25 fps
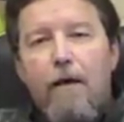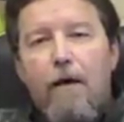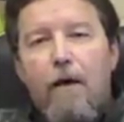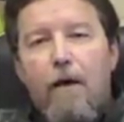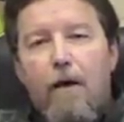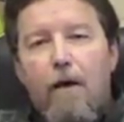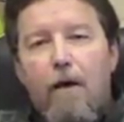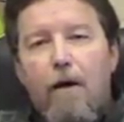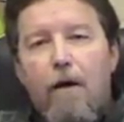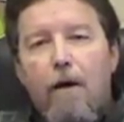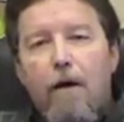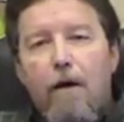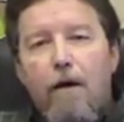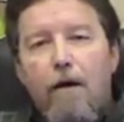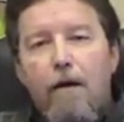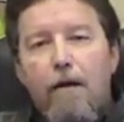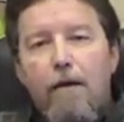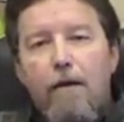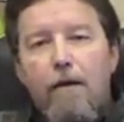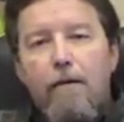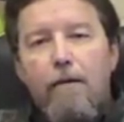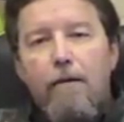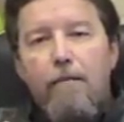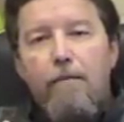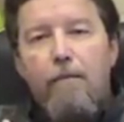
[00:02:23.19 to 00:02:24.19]
are
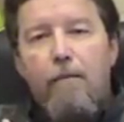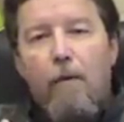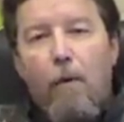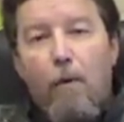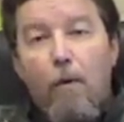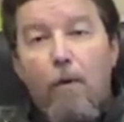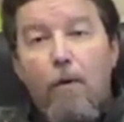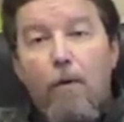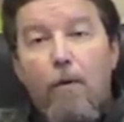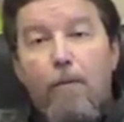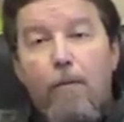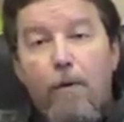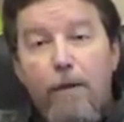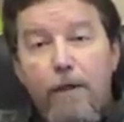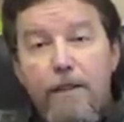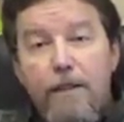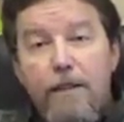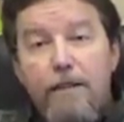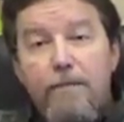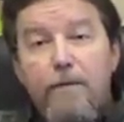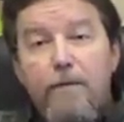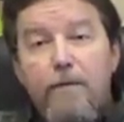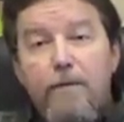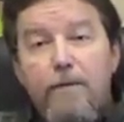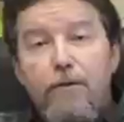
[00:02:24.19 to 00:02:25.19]
moral
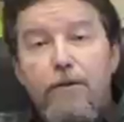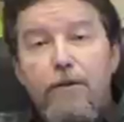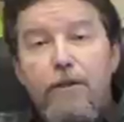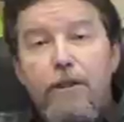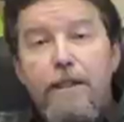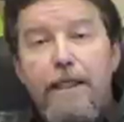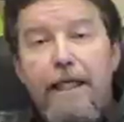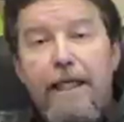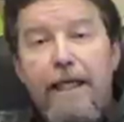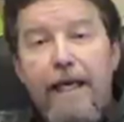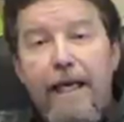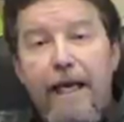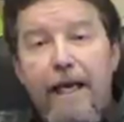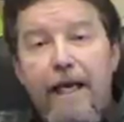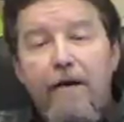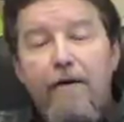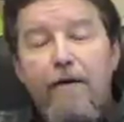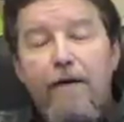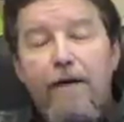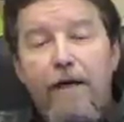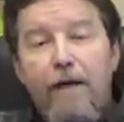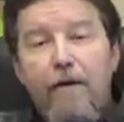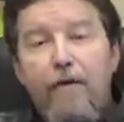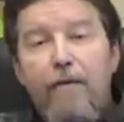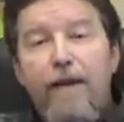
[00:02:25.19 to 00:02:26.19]
principles
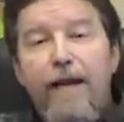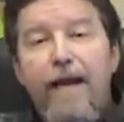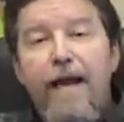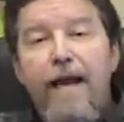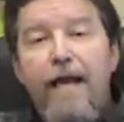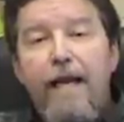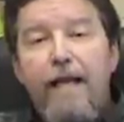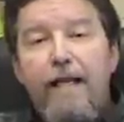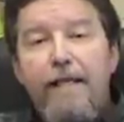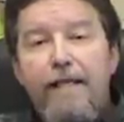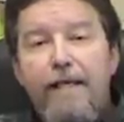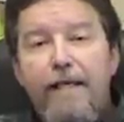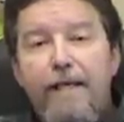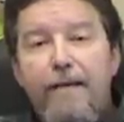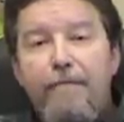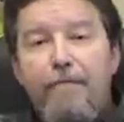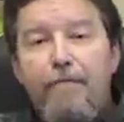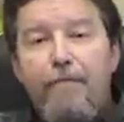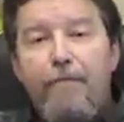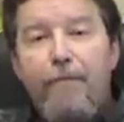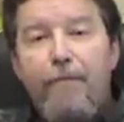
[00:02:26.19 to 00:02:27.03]
inherent in reality